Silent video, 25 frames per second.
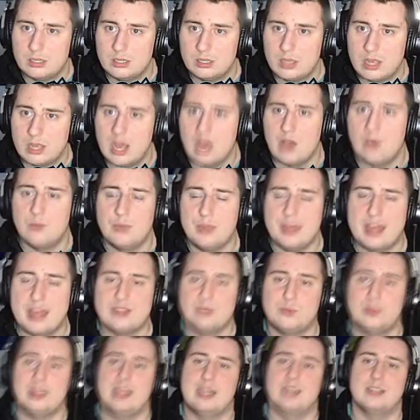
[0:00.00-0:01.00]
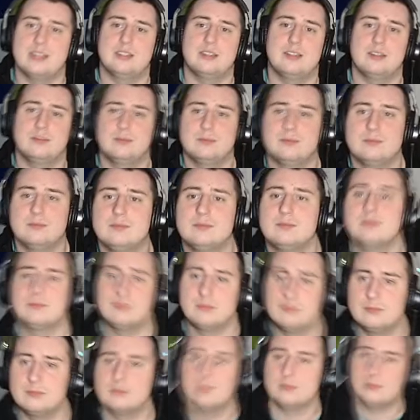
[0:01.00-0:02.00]
Oh, that's what it is.
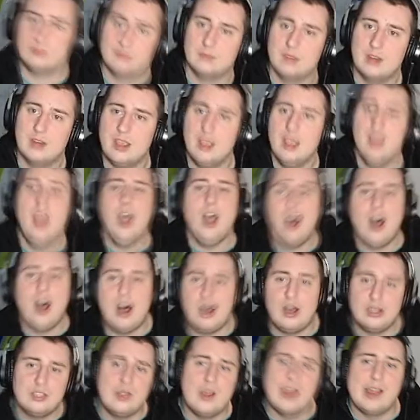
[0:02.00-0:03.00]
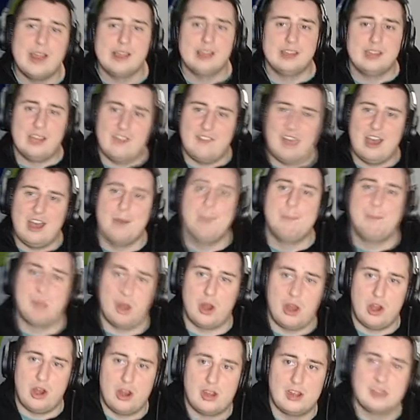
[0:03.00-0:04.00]
Also, I love how
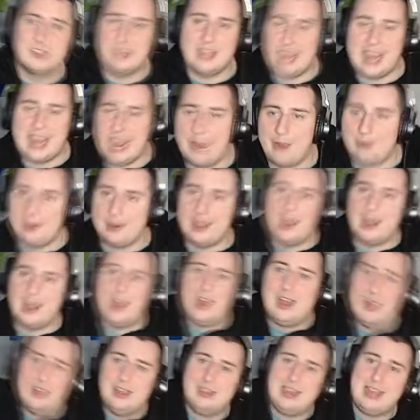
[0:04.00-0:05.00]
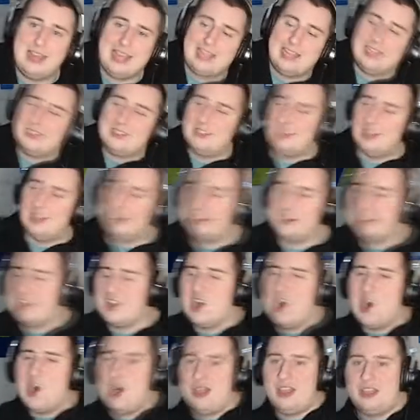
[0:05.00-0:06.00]
Berg's area, like, is literally
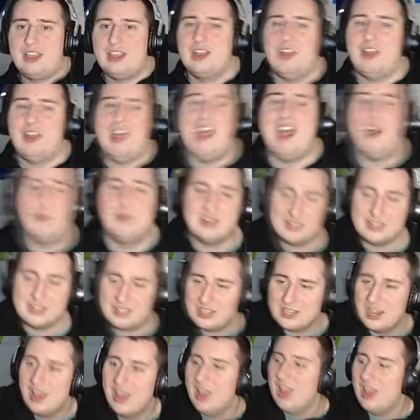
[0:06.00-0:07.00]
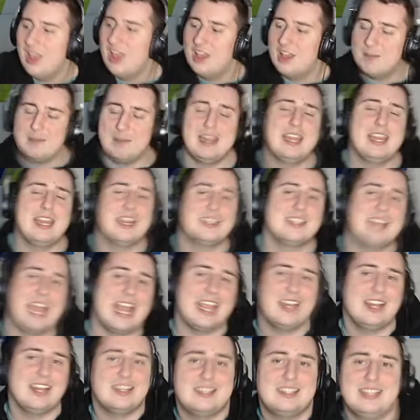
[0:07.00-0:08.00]
all the clowns. Because I
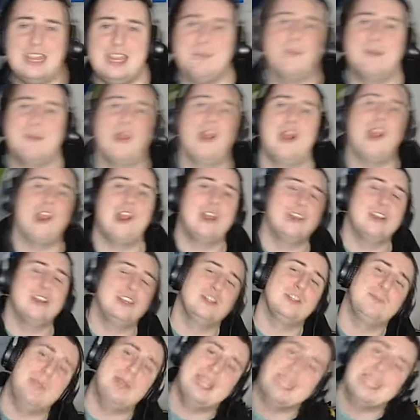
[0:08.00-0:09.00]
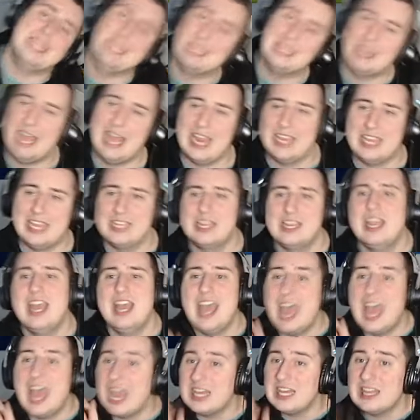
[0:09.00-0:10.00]
could see Berg just being like,
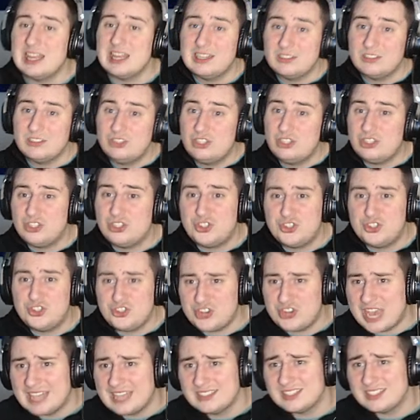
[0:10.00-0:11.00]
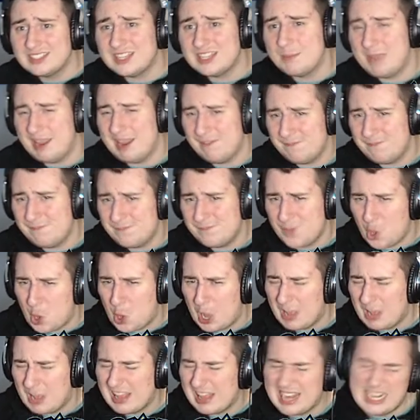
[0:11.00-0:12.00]
just a
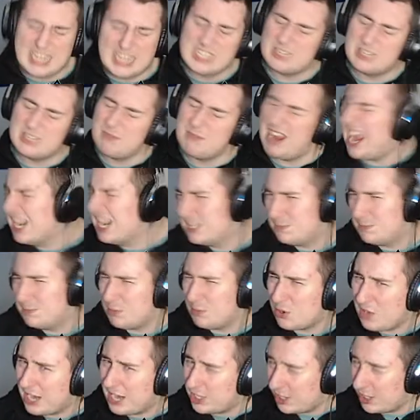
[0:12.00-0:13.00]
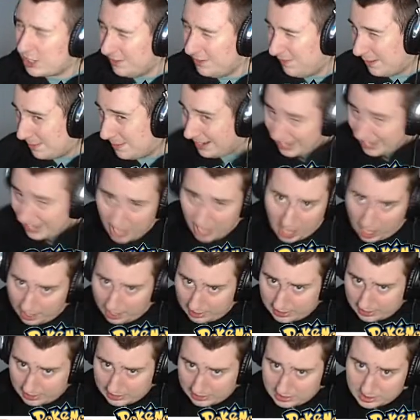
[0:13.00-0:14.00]
mayfool, I need some inspiration for my
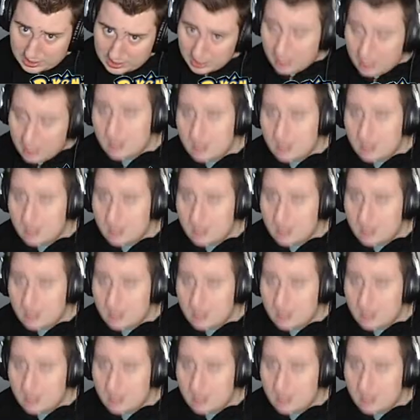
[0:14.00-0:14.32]
arts.